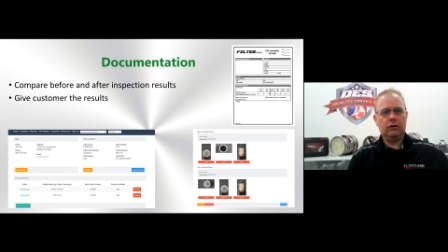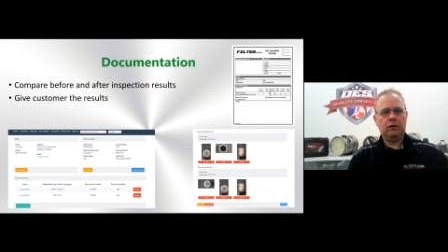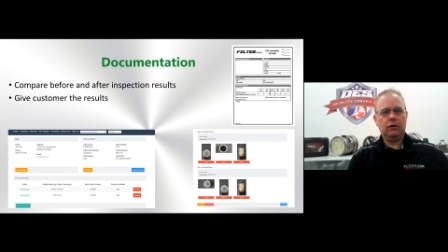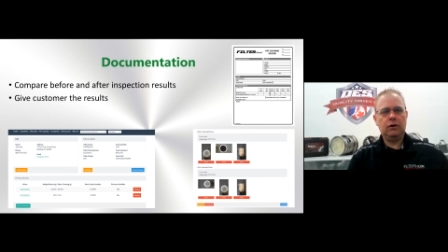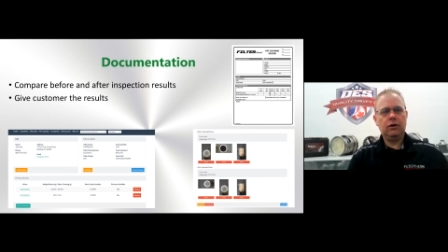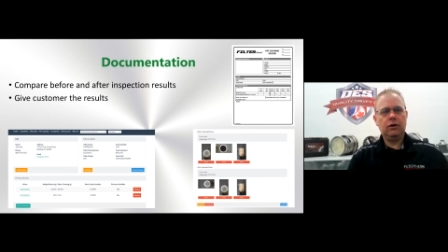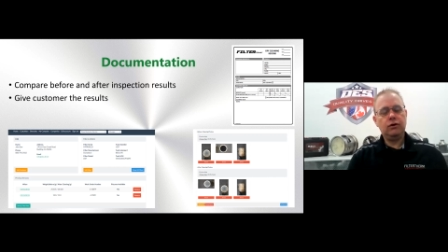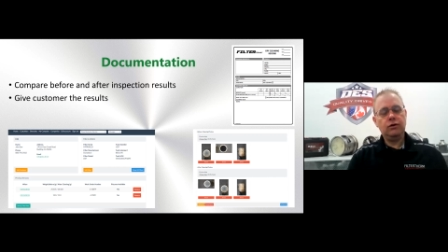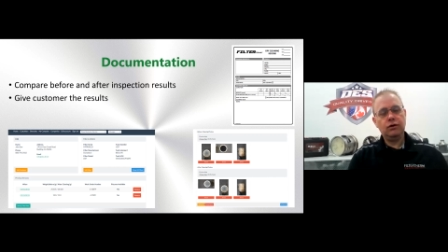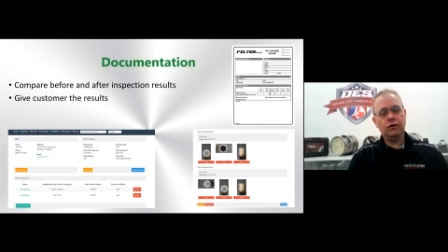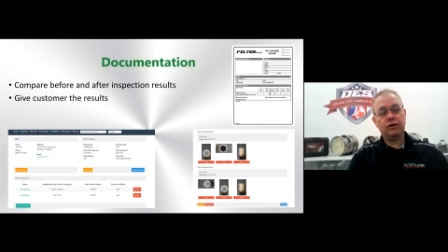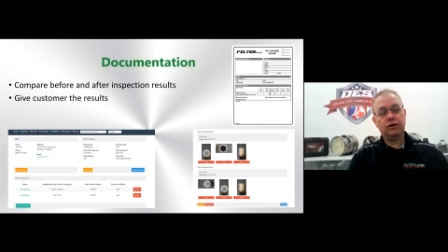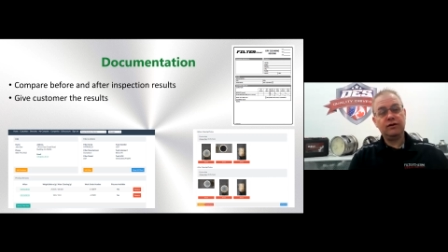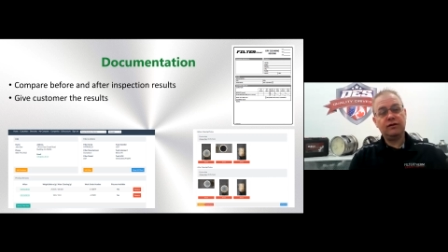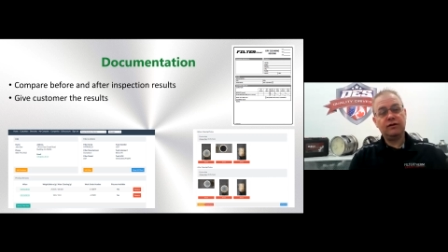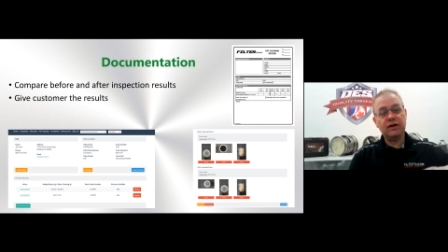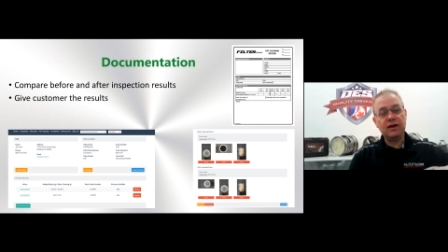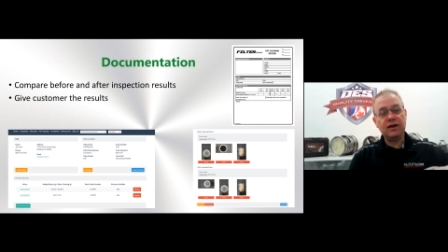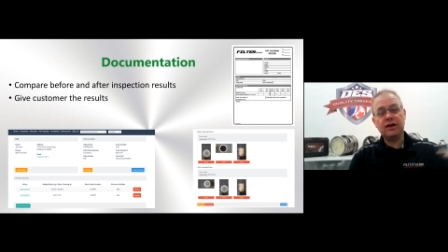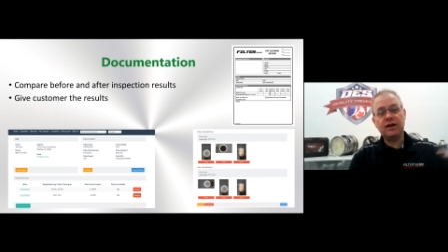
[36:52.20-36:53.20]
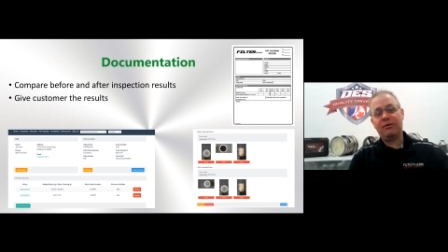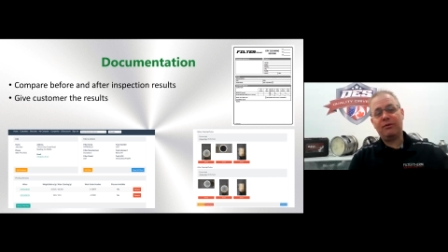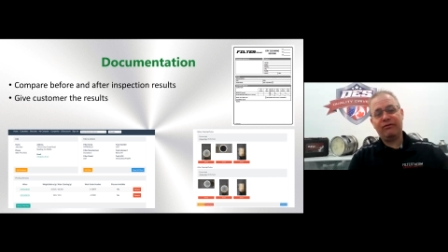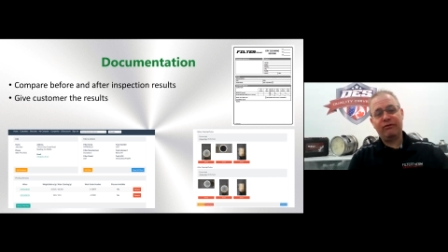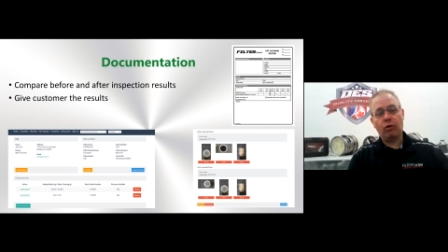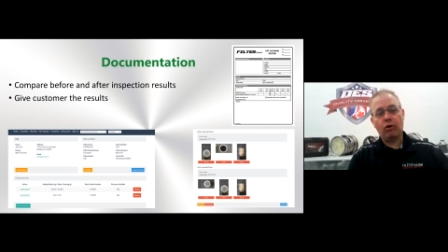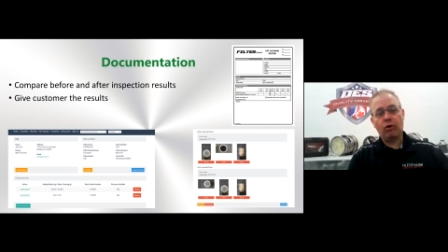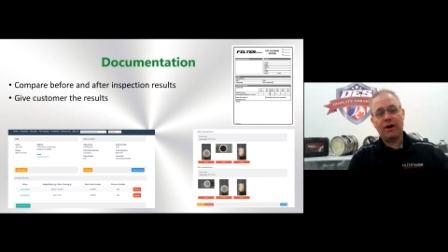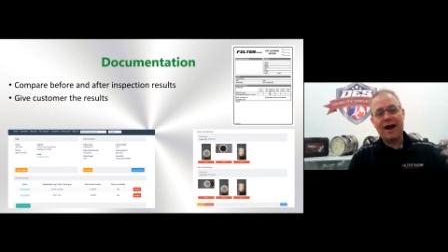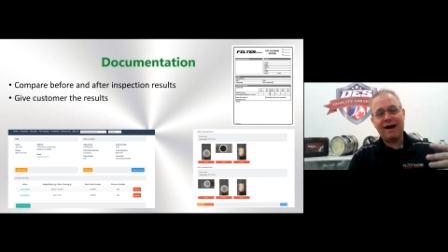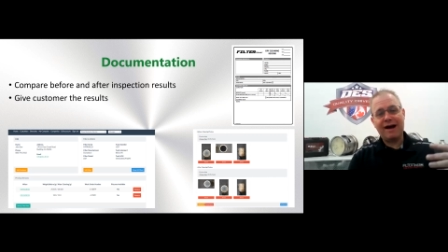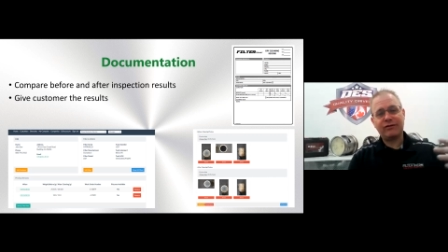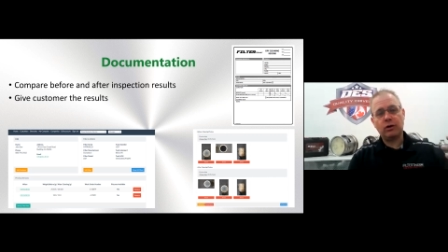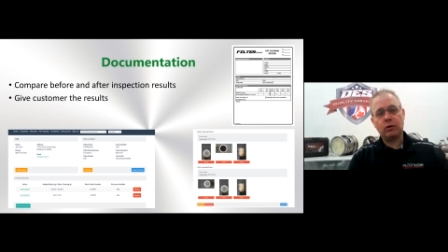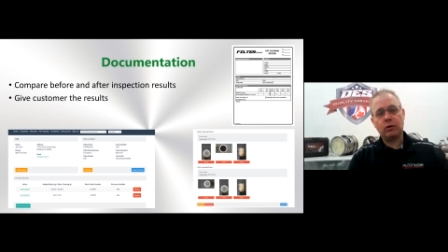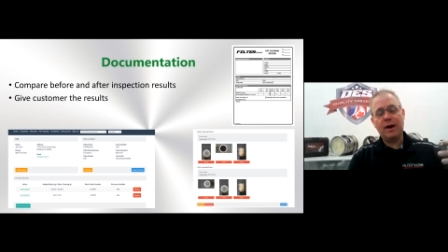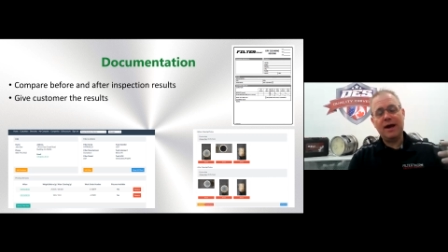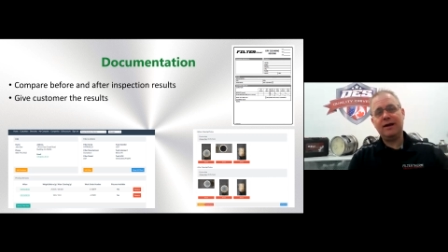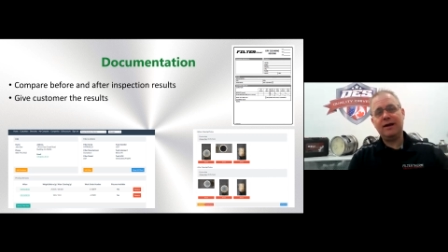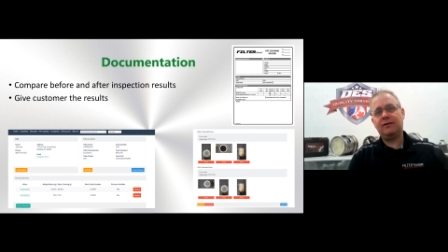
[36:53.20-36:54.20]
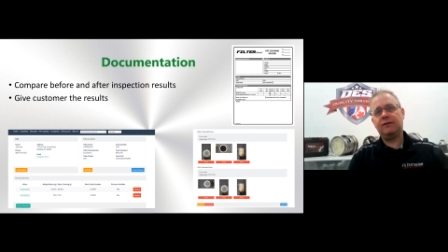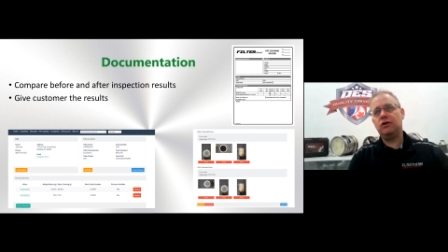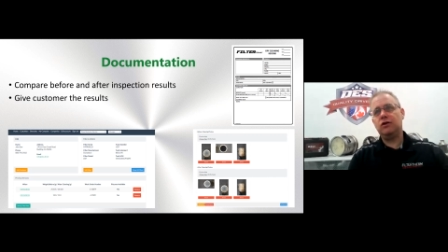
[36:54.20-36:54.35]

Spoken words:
you can see the before and after weights,